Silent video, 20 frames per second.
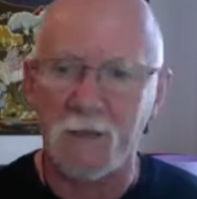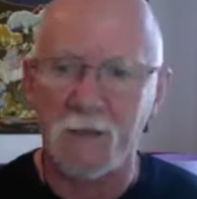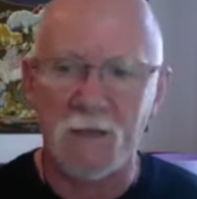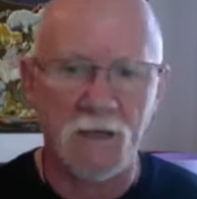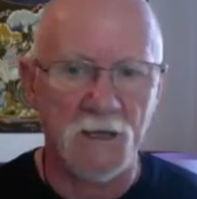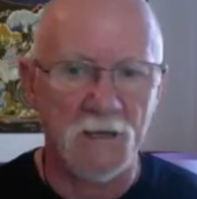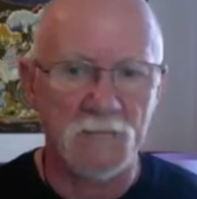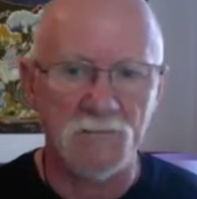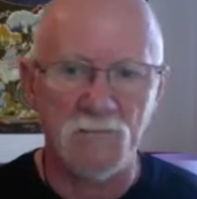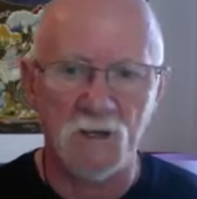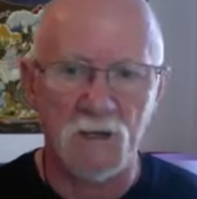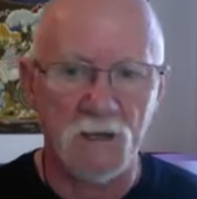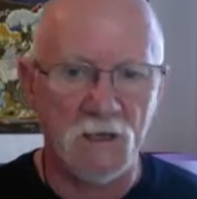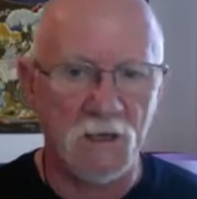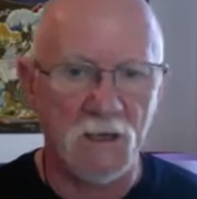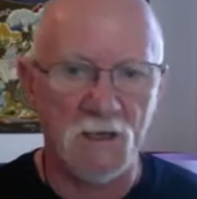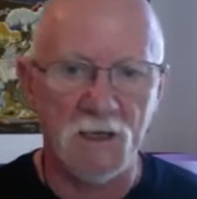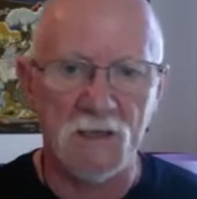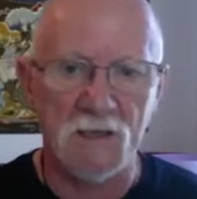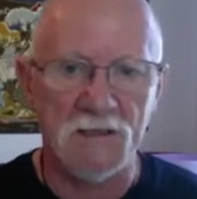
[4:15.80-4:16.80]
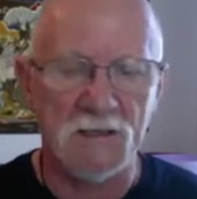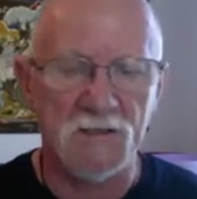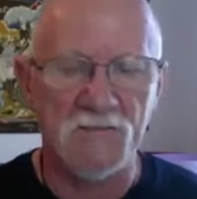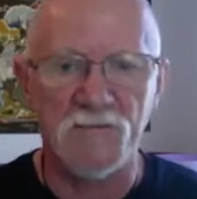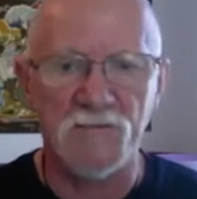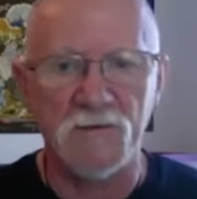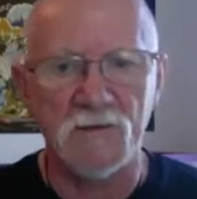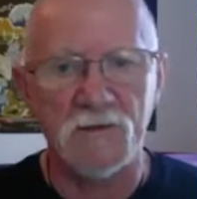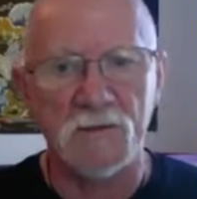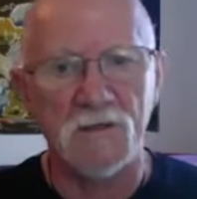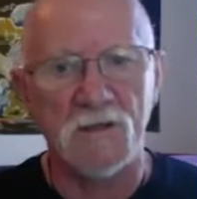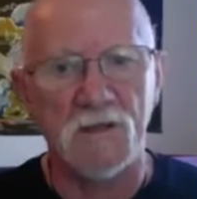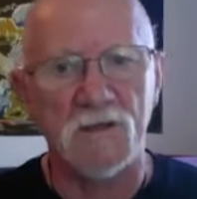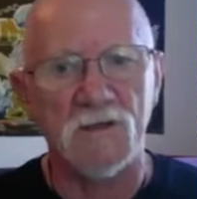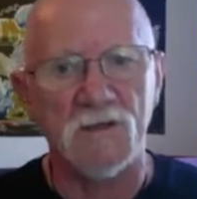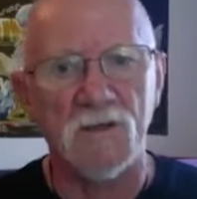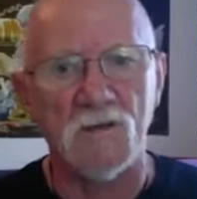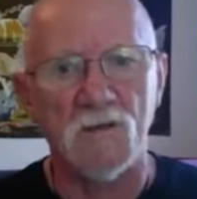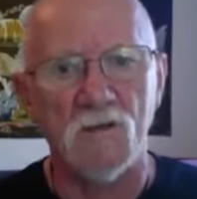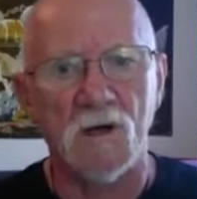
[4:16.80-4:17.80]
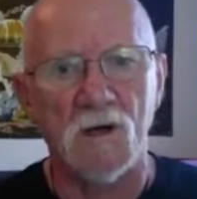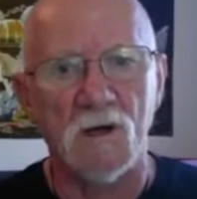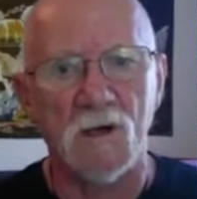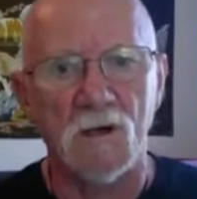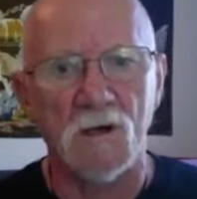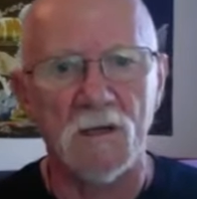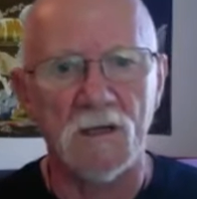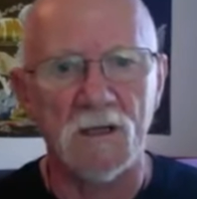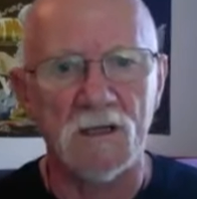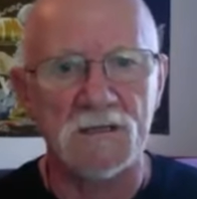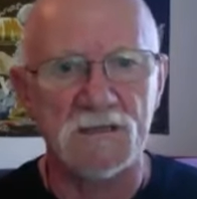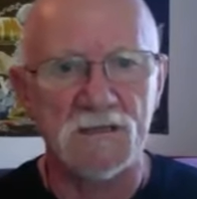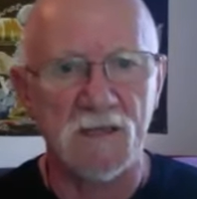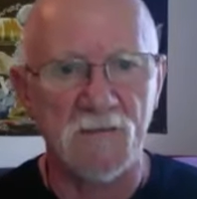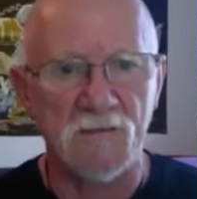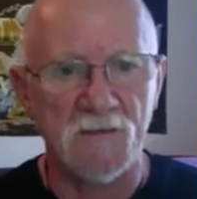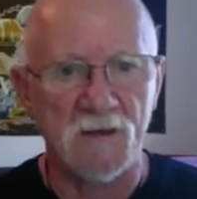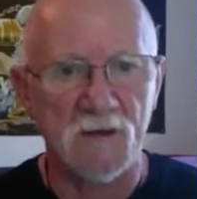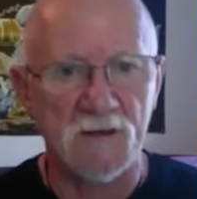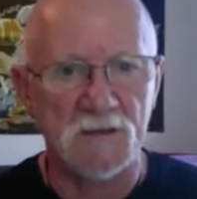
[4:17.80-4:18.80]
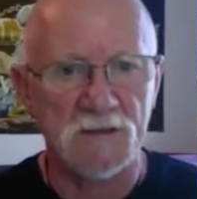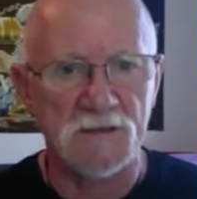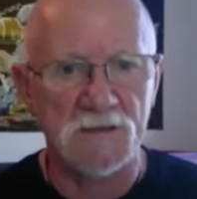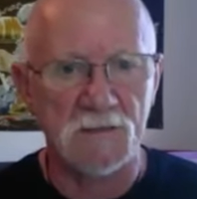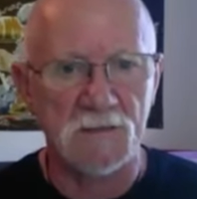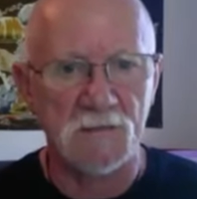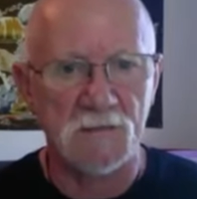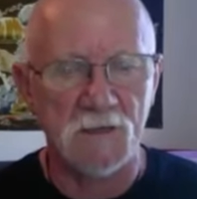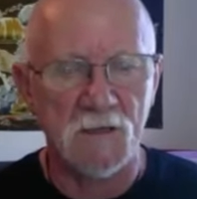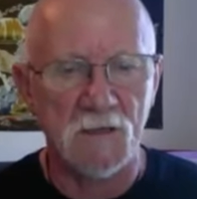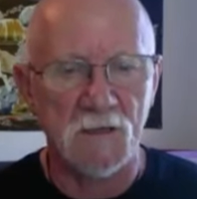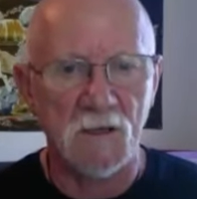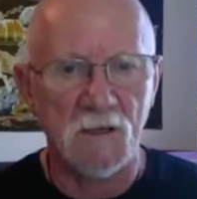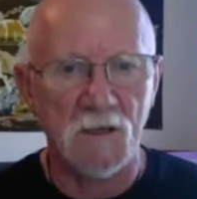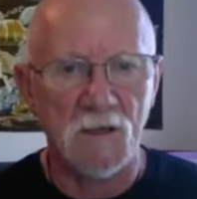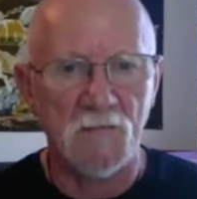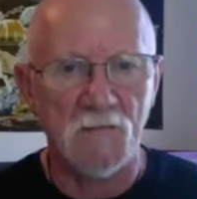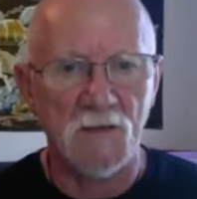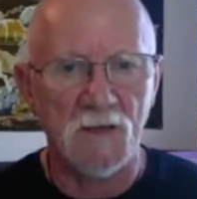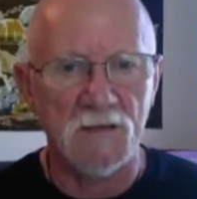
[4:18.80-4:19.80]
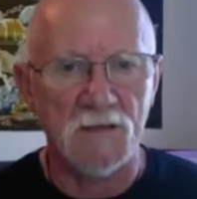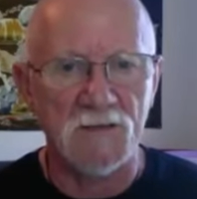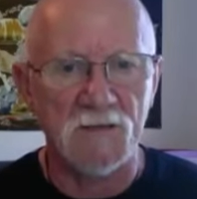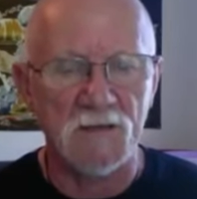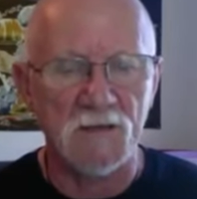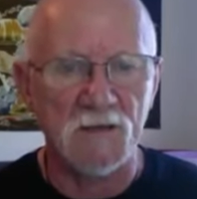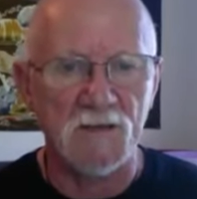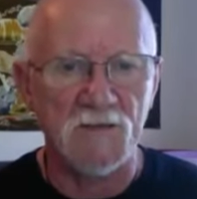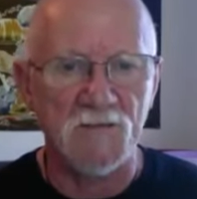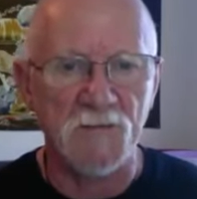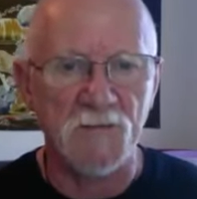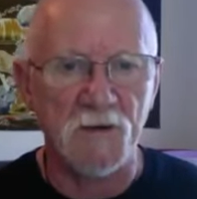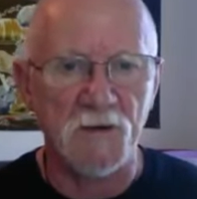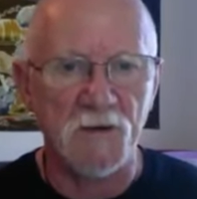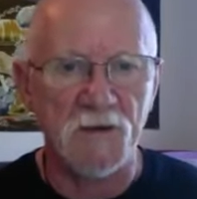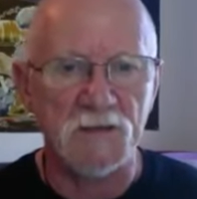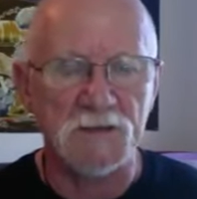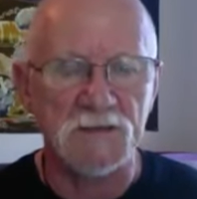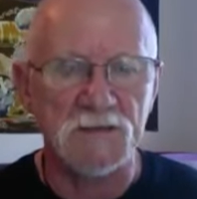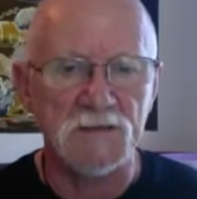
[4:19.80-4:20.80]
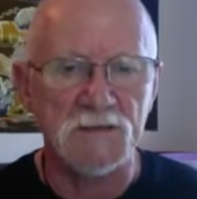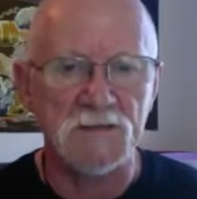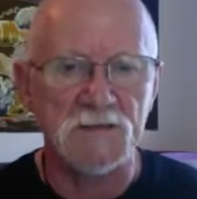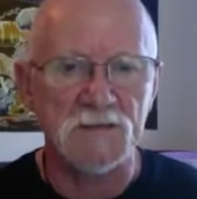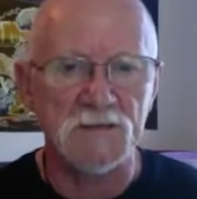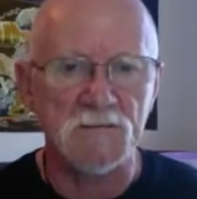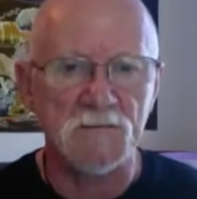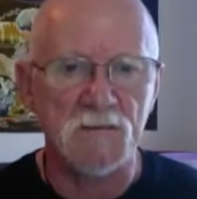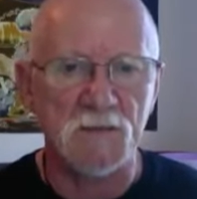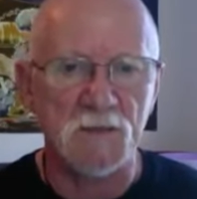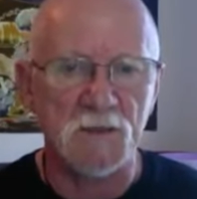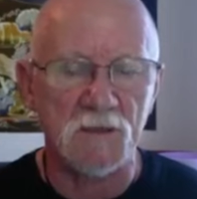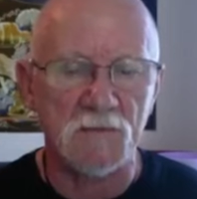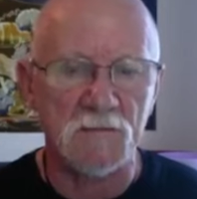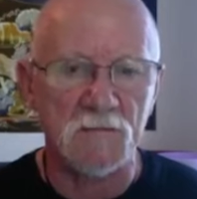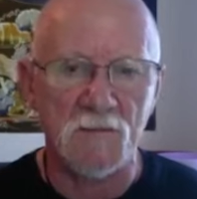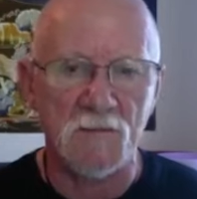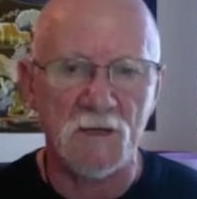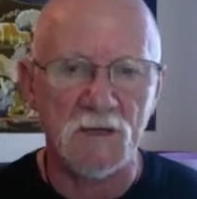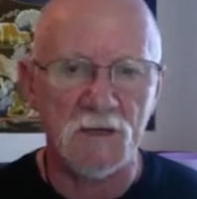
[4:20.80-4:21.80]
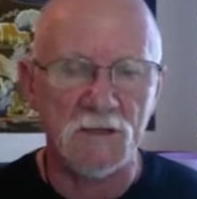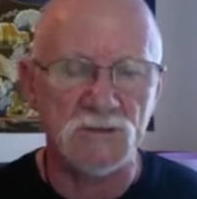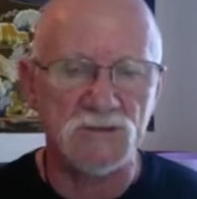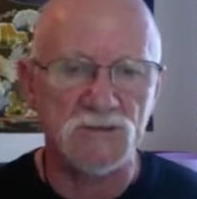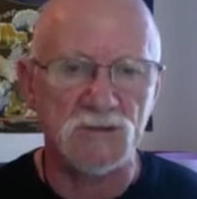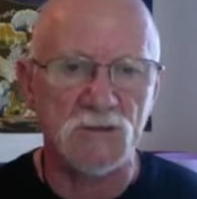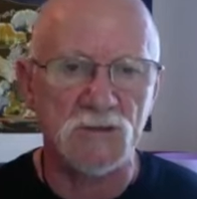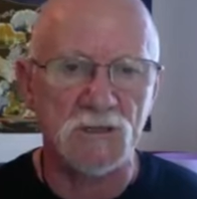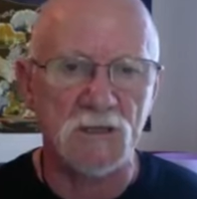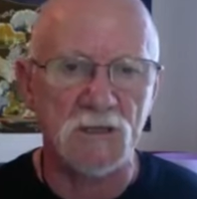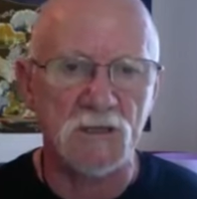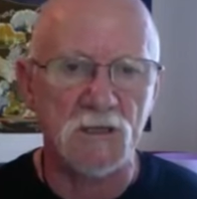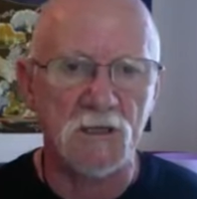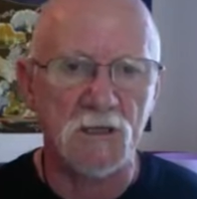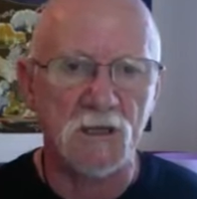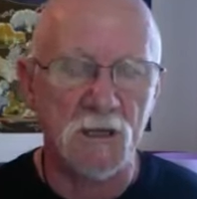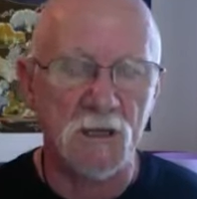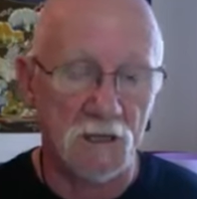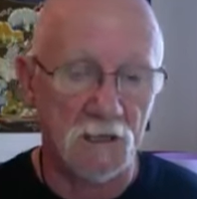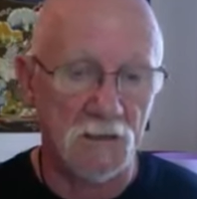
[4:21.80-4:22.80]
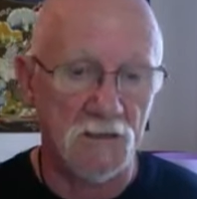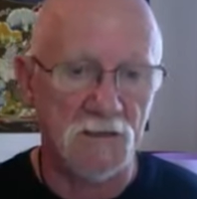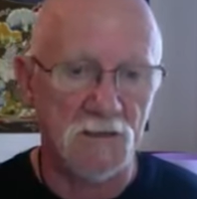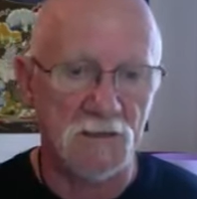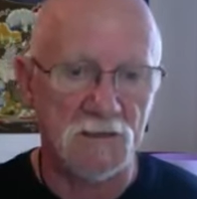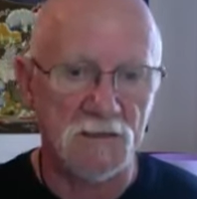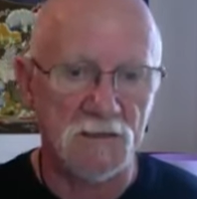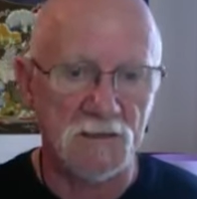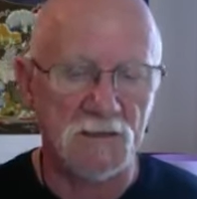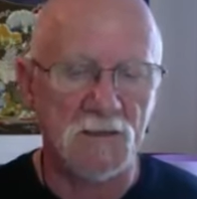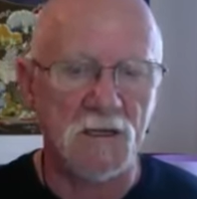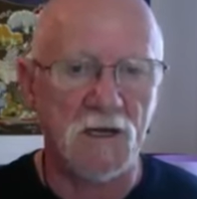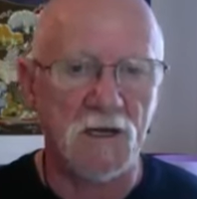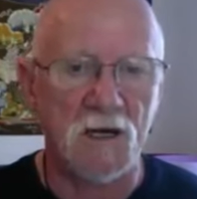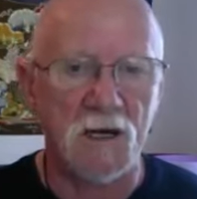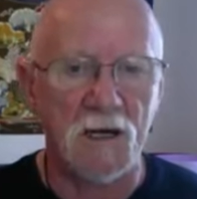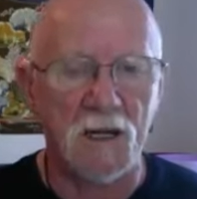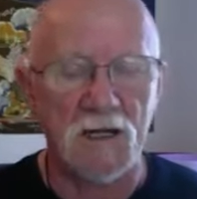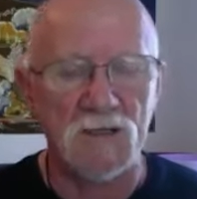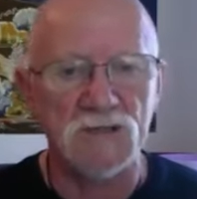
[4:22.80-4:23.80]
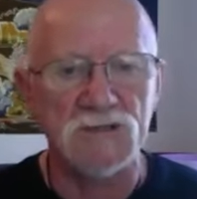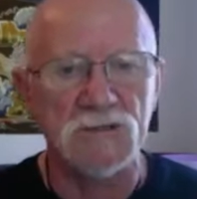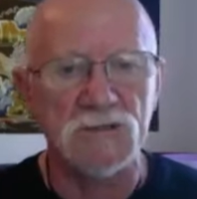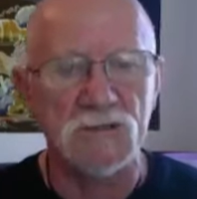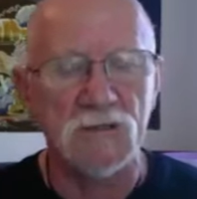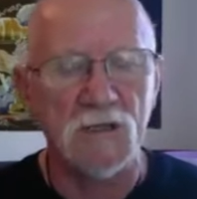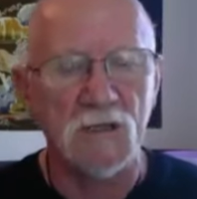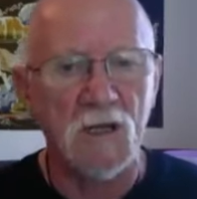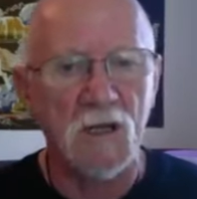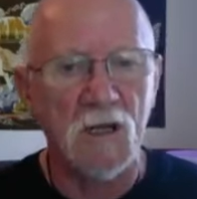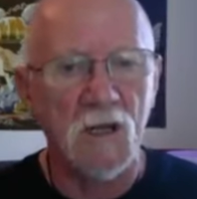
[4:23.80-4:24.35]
I'm not any different than you are. Yes, I've had some amazing experiences in my journey in this incarnation.